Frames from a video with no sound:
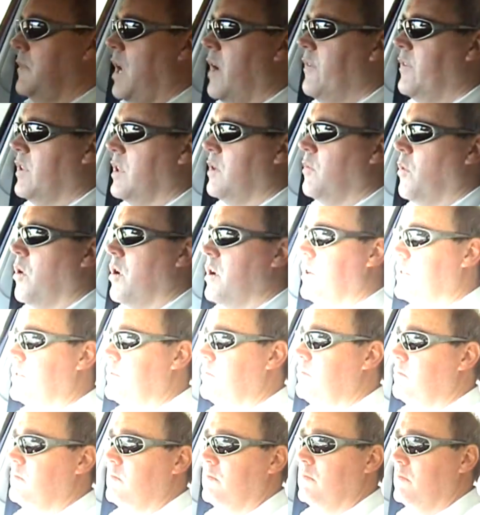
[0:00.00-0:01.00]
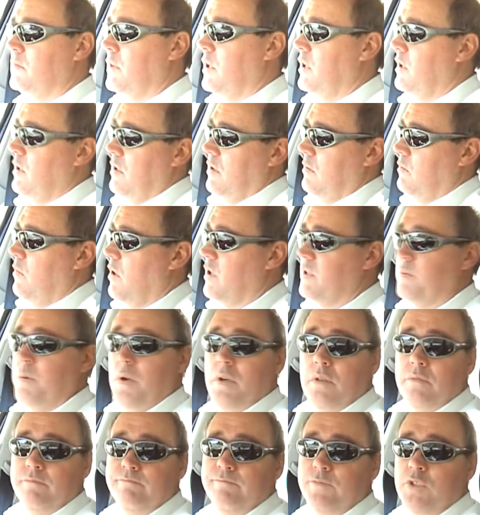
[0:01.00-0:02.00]
Everything works
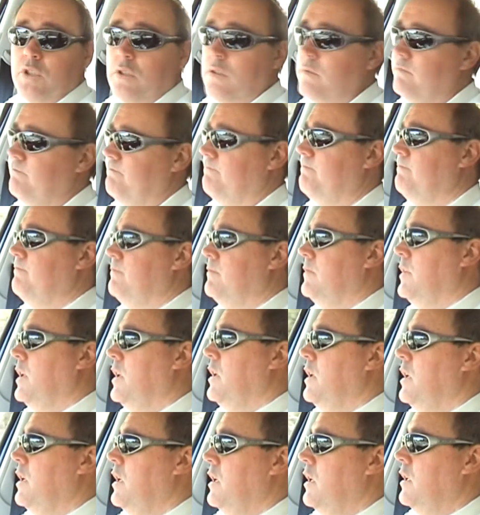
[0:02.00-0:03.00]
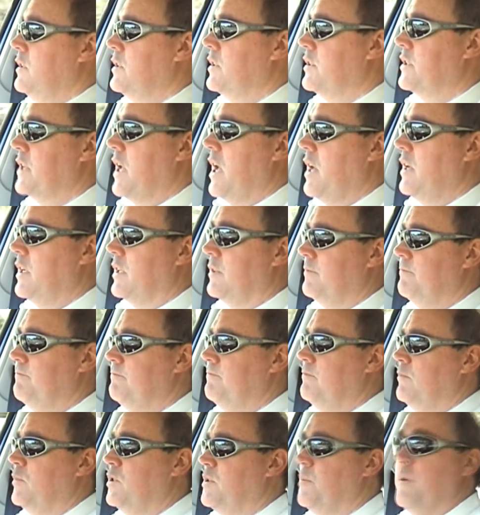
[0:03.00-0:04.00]
well, it's good. It's a Skoda,
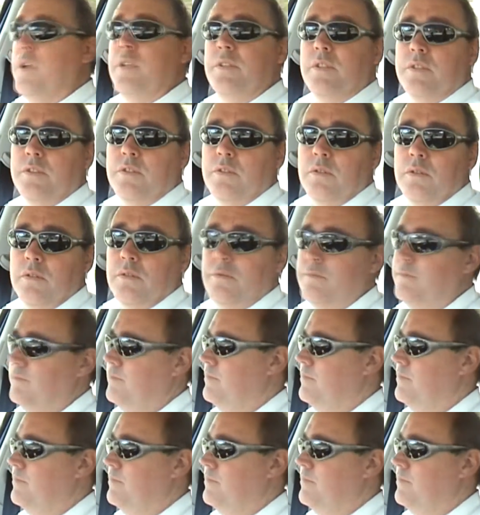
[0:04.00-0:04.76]
which means it's good.